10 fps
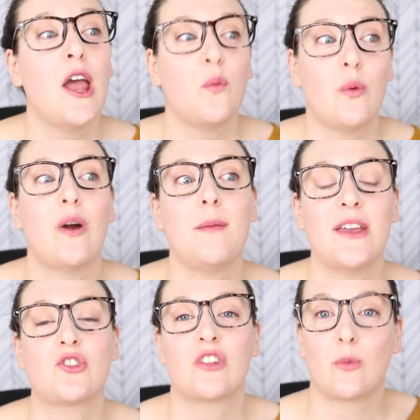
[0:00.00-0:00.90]
we wanna
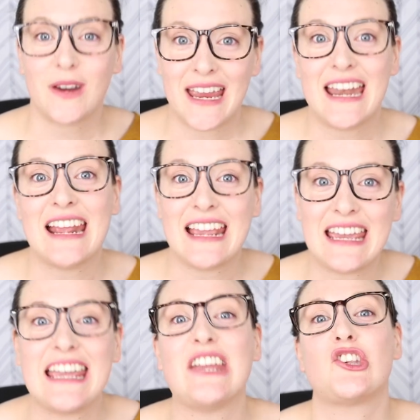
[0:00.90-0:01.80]
make sure that we're hitting
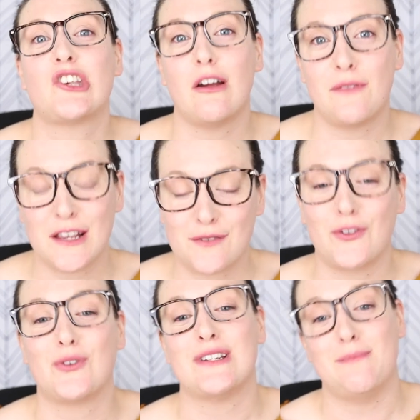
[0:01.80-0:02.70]
each of these
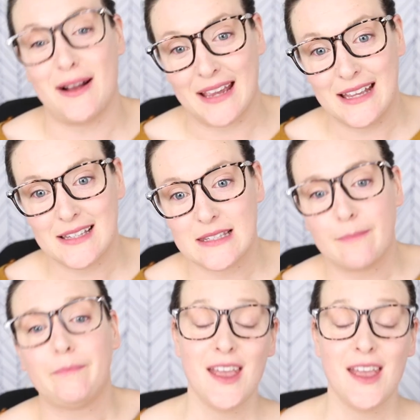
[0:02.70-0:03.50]
fructan buckets.